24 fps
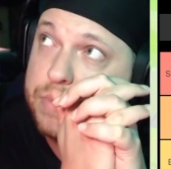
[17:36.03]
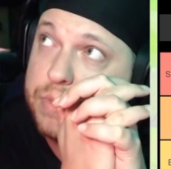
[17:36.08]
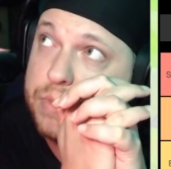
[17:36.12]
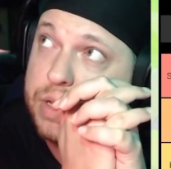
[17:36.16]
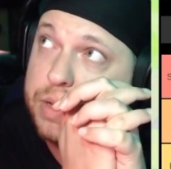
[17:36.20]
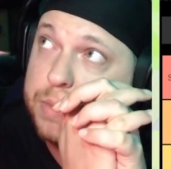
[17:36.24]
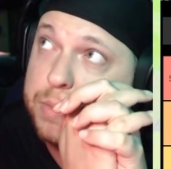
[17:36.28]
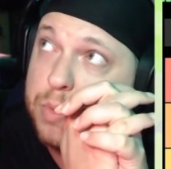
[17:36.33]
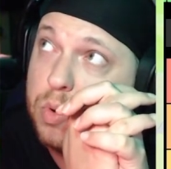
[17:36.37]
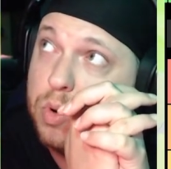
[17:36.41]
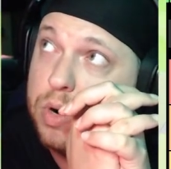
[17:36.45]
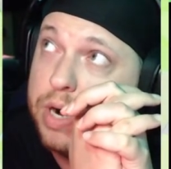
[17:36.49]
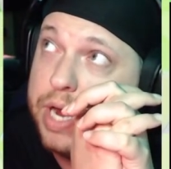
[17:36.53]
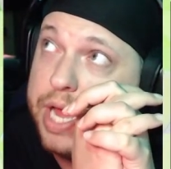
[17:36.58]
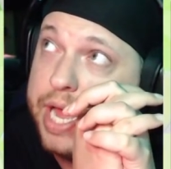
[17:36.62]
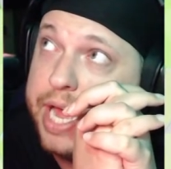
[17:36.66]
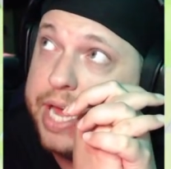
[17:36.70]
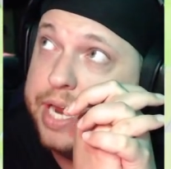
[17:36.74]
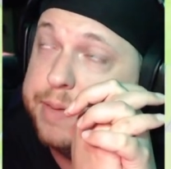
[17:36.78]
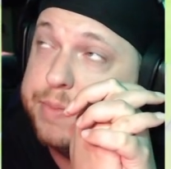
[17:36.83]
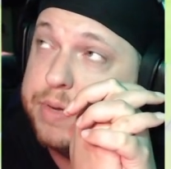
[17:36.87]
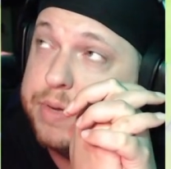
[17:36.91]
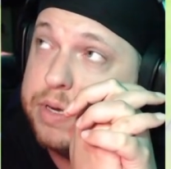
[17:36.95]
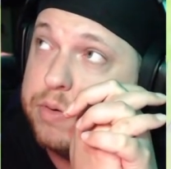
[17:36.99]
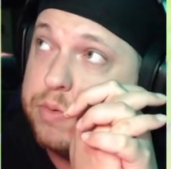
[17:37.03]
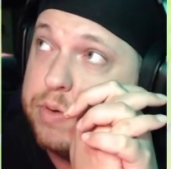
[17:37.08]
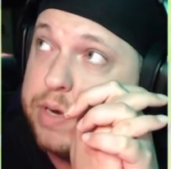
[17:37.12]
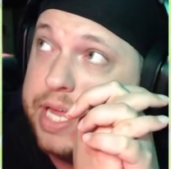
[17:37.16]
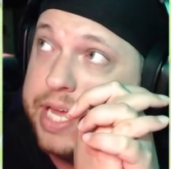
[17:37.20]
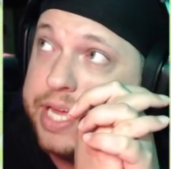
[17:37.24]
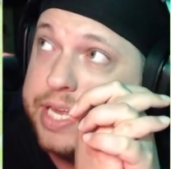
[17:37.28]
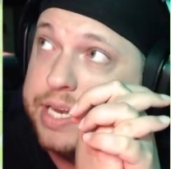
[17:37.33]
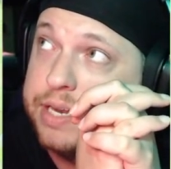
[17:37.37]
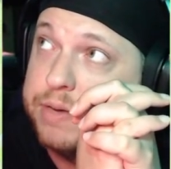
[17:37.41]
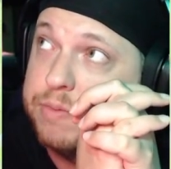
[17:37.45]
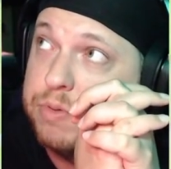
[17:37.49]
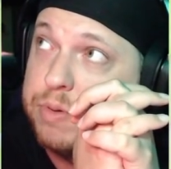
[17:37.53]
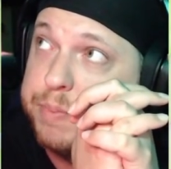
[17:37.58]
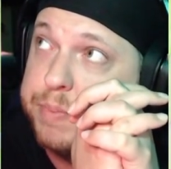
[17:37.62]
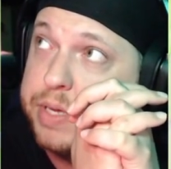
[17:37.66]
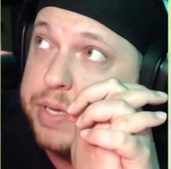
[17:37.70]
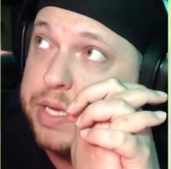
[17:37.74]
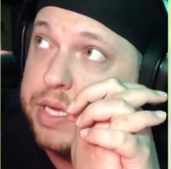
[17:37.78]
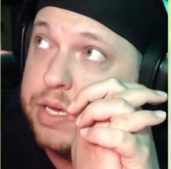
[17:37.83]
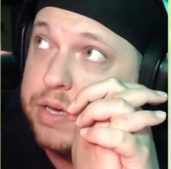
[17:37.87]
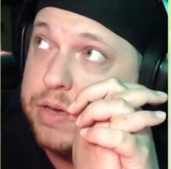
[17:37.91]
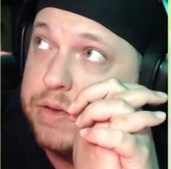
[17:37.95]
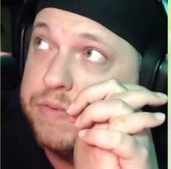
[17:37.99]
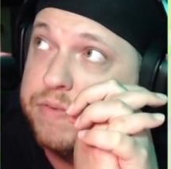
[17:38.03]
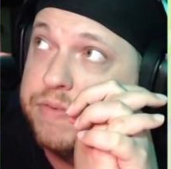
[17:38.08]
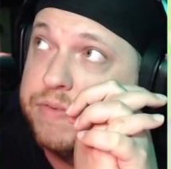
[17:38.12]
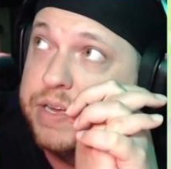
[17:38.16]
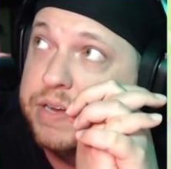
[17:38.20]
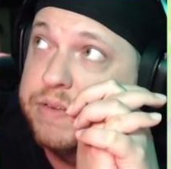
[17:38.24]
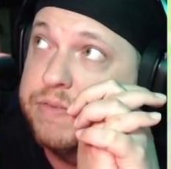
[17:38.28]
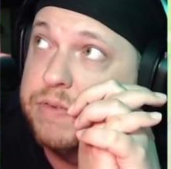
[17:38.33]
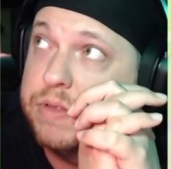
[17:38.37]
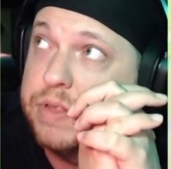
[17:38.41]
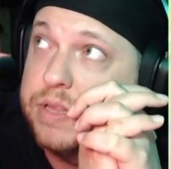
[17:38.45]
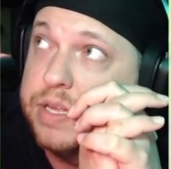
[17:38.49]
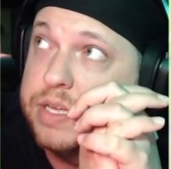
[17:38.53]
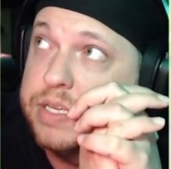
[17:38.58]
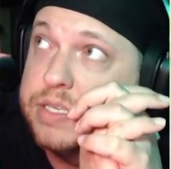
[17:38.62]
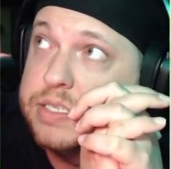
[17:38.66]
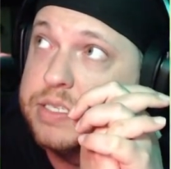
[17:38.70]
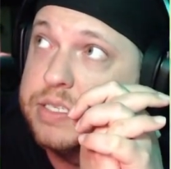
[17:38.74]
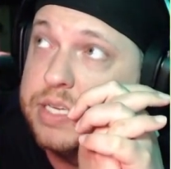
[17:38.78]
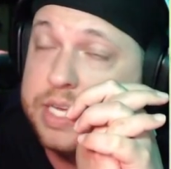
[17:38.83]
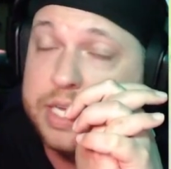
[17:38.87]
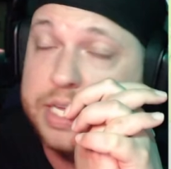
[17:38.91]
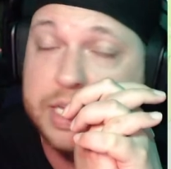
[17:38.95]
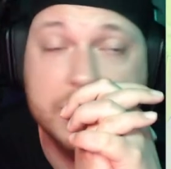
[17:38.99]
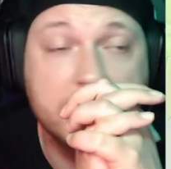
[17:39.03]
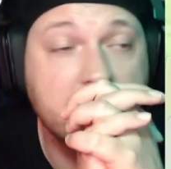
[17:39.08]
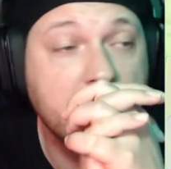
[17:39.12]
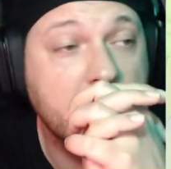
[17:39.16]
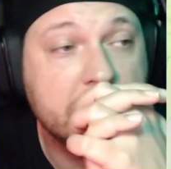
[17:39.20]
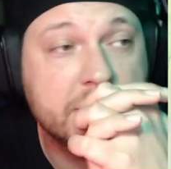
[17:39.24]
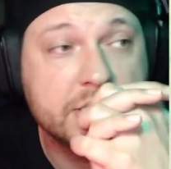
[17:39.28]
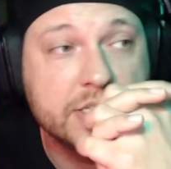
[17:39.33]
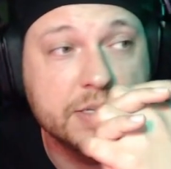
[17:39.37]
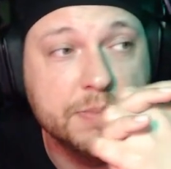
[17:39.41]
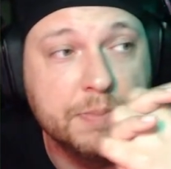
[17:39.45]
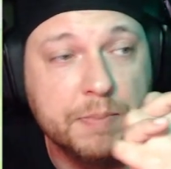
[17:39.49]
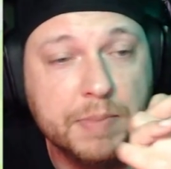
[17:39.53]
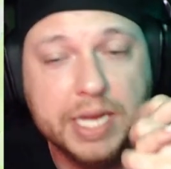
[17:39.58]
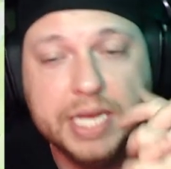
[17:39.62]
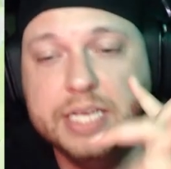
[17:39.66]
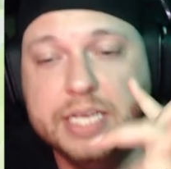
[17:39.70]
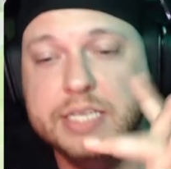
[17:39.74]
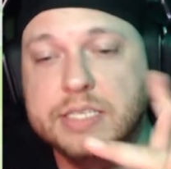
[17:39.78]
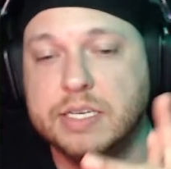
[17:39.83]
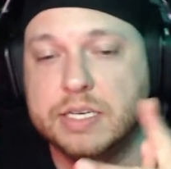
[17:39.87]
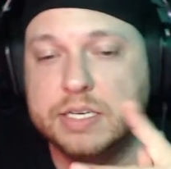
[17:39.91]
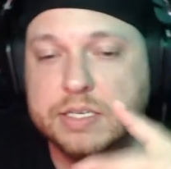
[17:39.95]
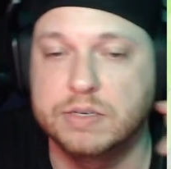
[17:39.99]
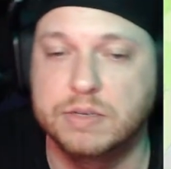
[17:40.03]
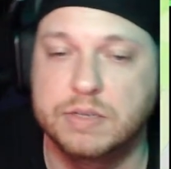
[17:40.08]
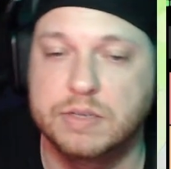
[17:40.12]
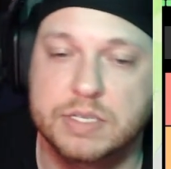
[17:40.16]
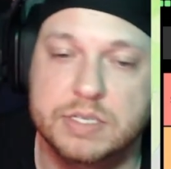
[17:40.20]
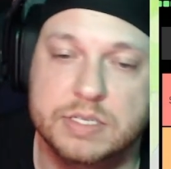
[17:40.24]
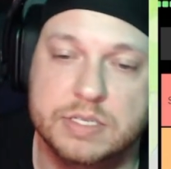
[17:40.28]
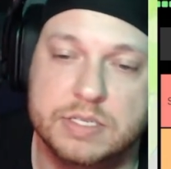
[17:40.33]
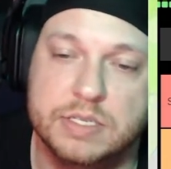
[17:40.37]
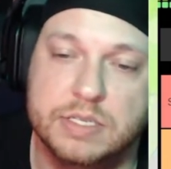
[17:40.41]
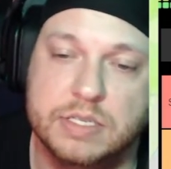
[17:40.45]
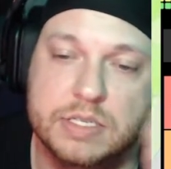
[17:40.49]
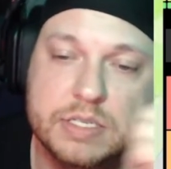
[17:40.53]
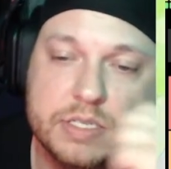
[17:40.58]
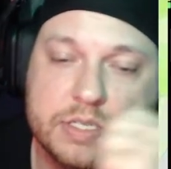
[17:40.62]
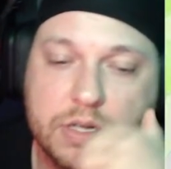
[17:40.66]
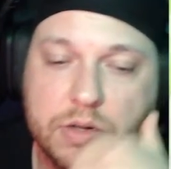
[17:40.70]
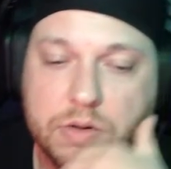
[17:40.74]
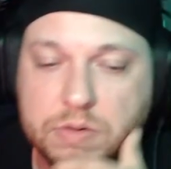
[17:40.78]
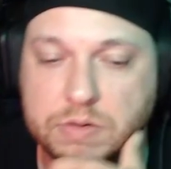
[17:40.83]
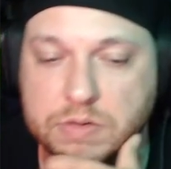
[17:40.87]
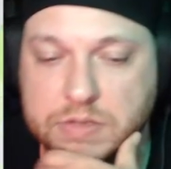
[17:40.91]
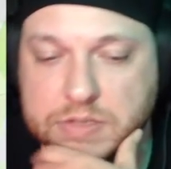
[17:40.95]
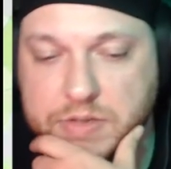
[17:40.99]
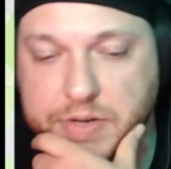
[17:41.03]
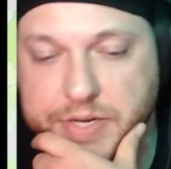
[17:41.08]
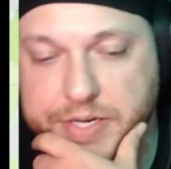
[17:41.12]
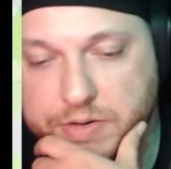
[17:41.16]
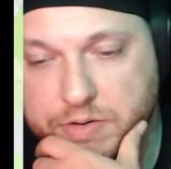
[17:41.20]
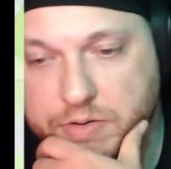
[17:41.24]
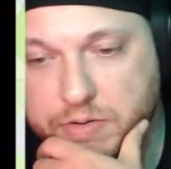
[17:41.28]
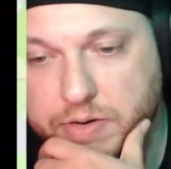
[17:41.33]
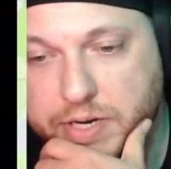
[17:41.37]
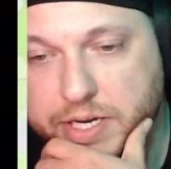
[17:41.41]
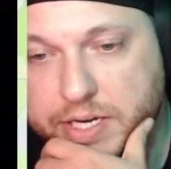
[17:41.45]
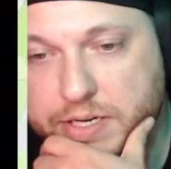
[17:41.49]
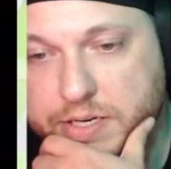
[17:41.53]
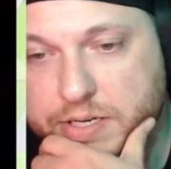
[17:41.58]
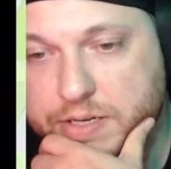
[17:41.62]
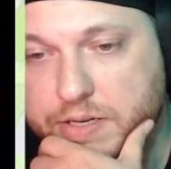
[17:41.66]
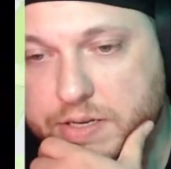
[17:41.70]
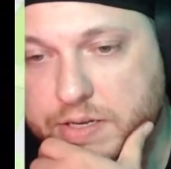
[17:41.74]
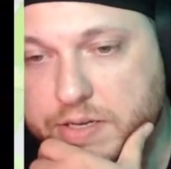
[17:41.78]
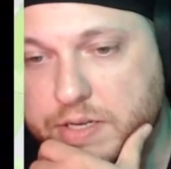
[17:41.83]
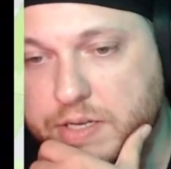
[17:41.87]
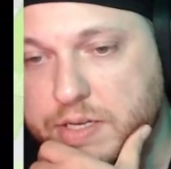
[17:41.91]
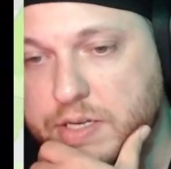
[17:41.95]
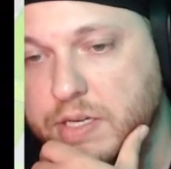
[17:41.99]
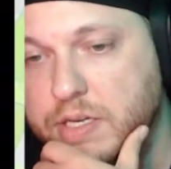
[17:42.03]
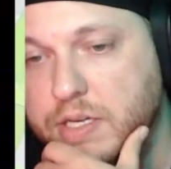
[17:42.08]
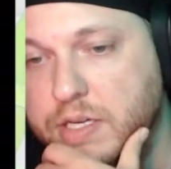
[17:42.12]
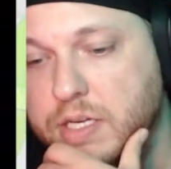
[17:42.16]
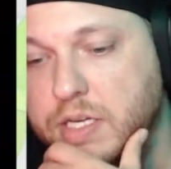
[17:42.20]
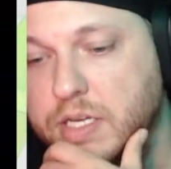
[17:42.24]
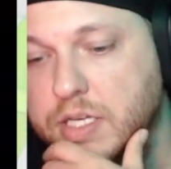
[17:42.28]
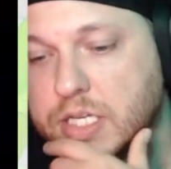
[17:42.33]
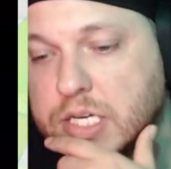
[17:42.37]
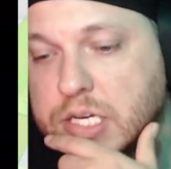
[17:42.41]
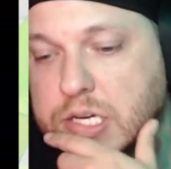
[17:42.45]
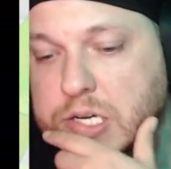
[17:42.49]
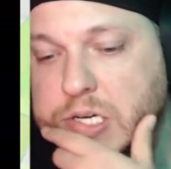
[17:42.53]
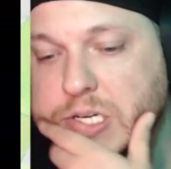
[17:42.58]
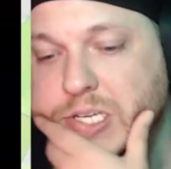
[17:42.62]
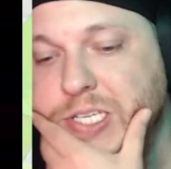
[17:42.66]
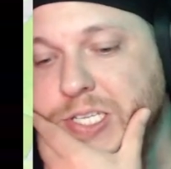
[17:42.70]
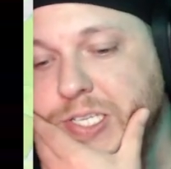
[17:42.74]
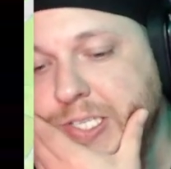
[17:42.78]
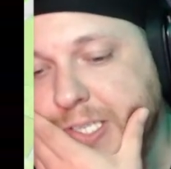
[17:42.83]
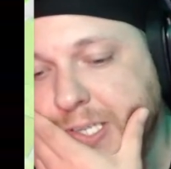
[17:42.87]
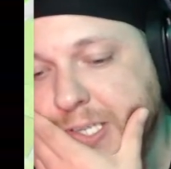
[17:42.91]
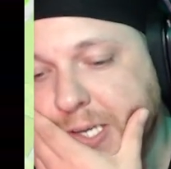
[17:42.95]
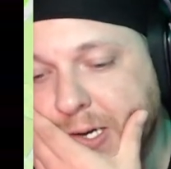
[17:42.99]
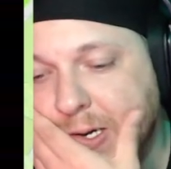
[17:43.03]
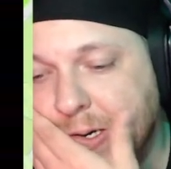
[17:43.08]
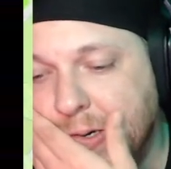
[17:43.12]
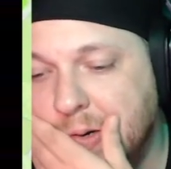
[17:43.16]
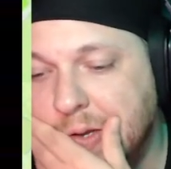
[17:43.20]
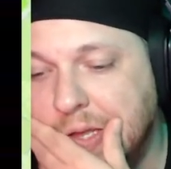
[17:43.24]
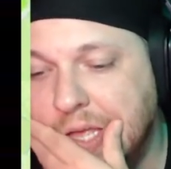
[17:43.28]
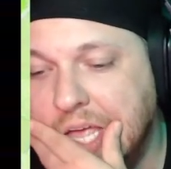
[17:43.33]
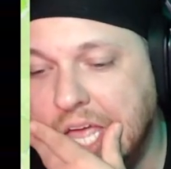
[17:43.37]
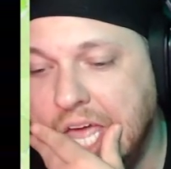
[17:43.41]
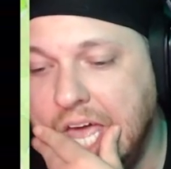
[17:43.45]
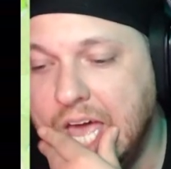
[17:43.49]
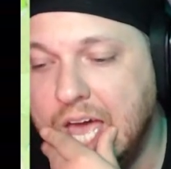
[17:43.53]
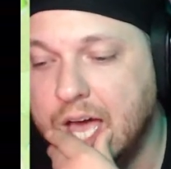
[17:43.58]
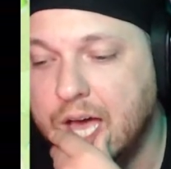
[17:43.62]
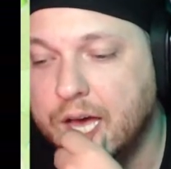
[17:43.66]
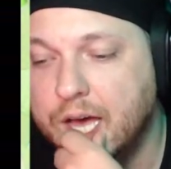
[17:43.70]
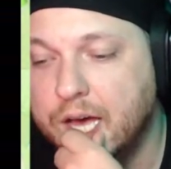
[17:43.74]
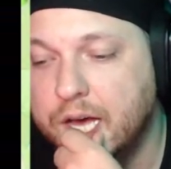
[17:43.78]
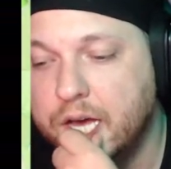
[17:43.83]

more animal related would be a good fit for this. It looks amazing, so this is going straight to great. So yeah,